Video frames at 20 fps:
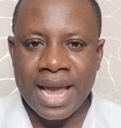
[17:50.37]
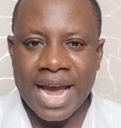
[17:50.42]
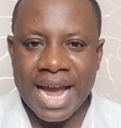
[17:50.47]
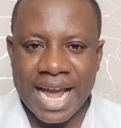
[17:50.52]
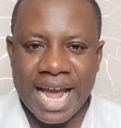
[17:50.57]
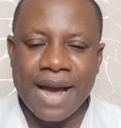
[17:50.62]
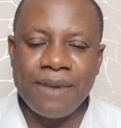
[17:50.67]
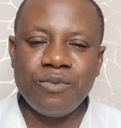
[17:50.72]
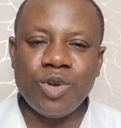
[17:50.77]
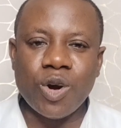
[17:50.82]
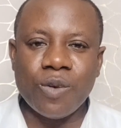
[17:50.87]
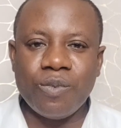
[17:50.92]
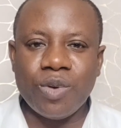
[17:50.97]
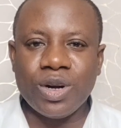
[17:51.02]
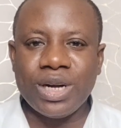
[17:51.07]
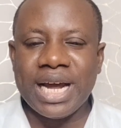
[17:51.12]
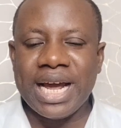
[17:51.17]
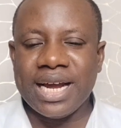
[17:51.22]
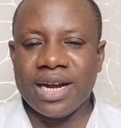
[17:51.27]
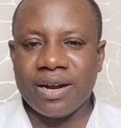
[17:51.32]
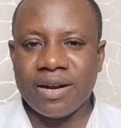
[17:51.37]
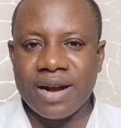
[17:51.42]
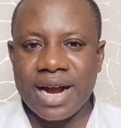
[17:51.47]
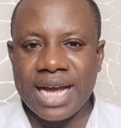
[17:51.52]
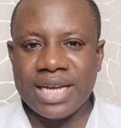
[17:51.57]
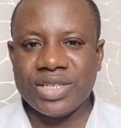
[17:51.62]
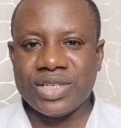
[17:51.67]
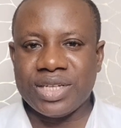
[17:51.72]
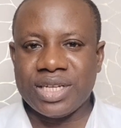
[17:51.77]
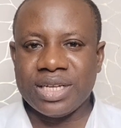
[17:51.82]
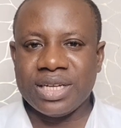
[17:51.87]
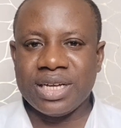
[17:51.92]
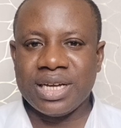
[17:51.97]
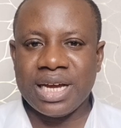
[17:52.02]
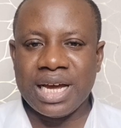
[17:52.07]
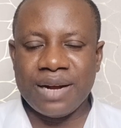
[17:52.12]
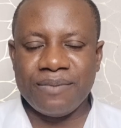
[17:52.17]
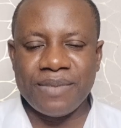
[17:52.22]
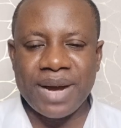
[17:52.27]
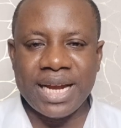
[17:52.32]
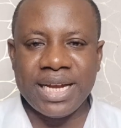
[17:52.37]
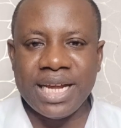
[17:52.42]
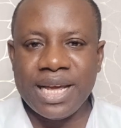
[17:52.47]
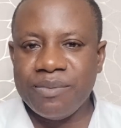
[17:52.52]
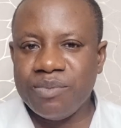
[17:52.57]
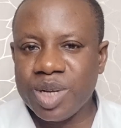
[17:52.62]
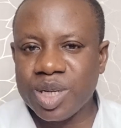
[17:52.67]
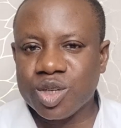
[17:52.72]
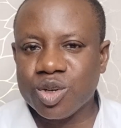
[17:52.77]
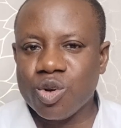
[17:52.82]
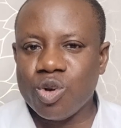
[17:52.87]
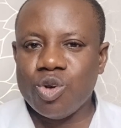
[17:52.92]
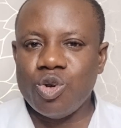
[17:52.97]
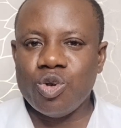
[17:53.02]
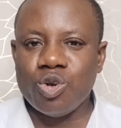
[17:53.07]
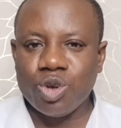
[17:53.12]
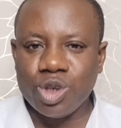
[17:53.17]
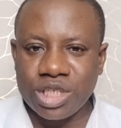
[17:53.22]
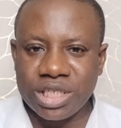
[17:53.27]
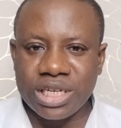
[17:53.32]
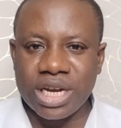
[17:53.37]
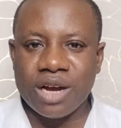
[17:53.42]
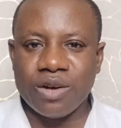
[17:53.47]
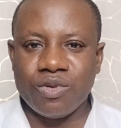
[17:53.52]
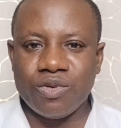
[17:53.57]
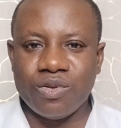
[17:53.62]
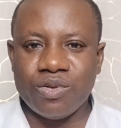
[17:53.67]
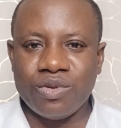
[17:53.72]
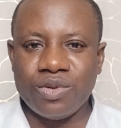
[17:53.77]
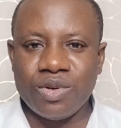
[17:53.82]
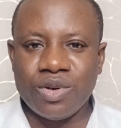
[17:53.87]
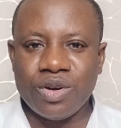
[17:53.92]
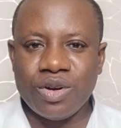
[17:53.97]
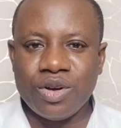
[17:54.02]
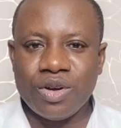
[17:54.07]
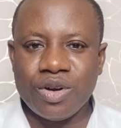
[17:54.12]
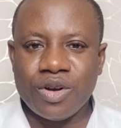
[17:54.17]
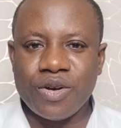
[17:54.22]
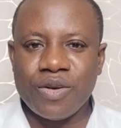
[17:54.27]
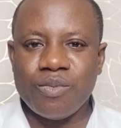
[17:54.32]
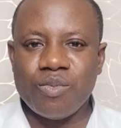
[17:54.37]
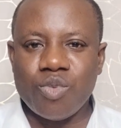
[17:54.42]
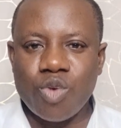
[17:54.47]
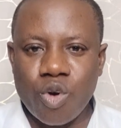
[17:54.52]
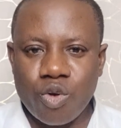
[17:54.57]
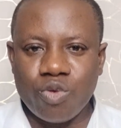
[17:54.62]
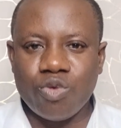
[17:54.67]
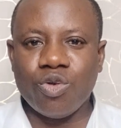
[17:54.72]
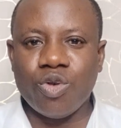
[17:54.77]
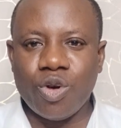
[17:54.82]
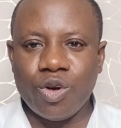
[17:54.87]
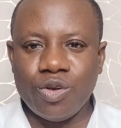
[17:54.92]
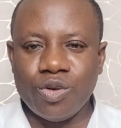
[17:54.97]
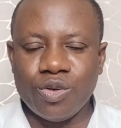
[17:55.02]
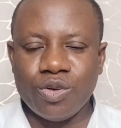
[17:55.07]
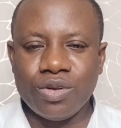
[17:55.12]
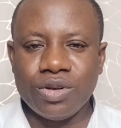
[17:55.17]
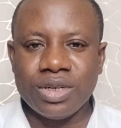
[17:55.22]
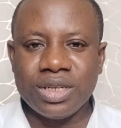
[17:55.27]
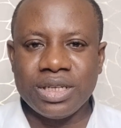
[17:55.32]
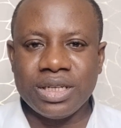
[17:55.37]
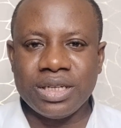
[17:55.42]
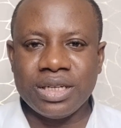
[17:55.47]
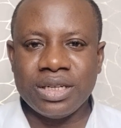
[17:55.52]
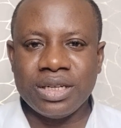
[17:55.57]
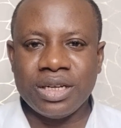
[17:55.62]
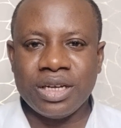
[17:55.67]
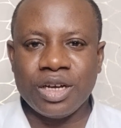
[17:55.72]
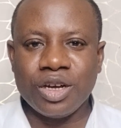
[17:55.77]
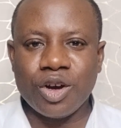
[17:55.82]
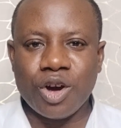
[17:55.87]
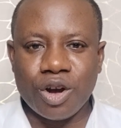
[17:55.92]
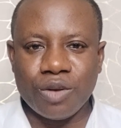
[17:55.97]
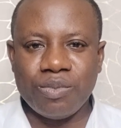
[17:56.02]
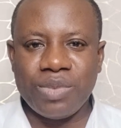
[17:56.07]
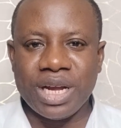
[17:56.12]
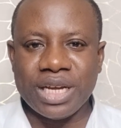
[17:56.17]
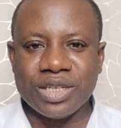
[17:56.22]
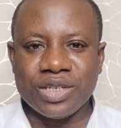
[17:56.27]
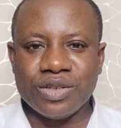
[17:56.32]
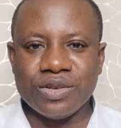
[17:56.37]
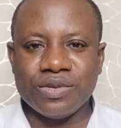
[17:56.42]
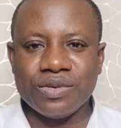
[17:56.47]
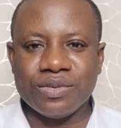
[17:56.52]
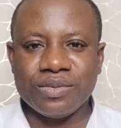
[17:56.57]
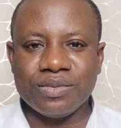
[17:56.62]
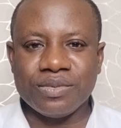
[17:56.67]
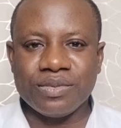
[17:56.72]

I am your brother in Christ, and my name is Olusegun Mokuolu. God bless you.